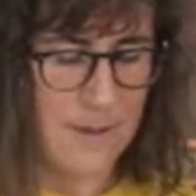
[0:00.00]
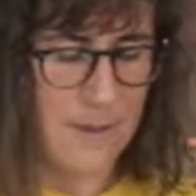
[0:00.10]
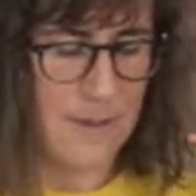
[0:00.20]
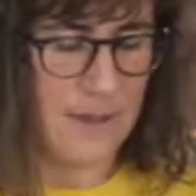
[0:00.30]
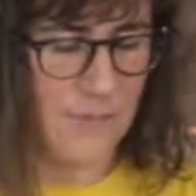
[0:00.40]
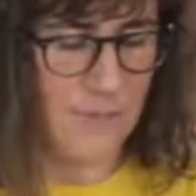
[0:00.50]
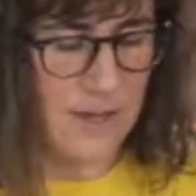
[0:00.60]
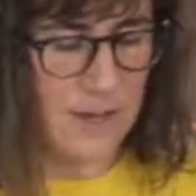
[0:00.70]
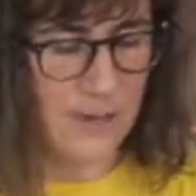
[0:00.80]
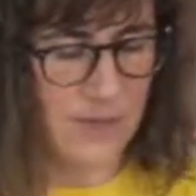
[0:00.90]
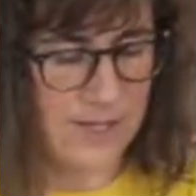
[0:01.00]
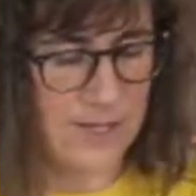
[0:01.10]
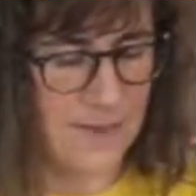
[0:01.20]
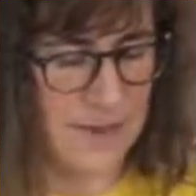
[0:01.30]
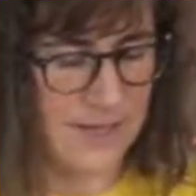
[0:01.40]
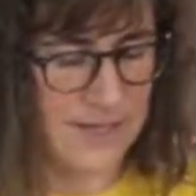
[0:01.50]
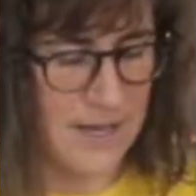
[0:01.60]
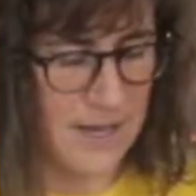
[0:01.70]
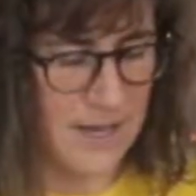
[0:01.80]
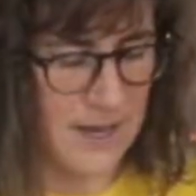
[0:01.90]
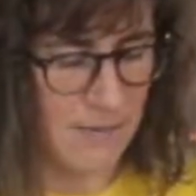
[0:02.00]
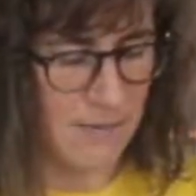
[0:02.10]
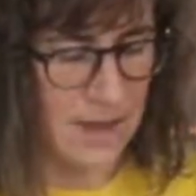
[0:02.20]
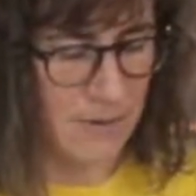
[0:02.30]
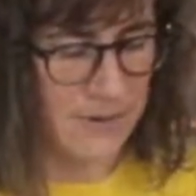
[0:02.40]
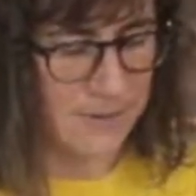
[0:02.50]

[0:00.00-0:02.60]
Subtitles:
There we go, just keep it tying it round,